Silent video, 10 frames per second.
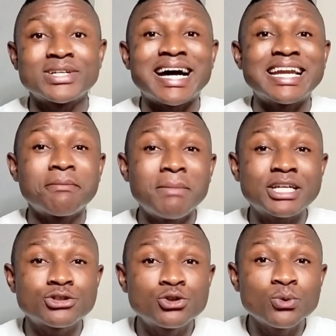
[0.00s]
and it
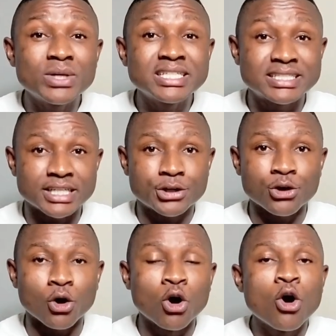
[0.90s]
makes you
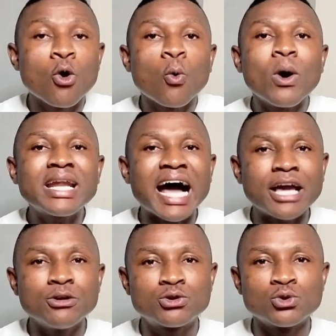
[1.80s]
insecure, What are
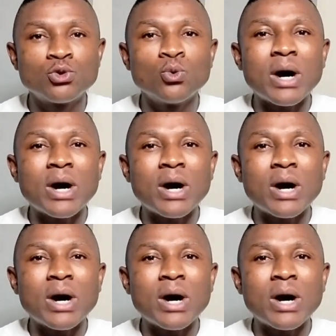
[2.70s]
you to do?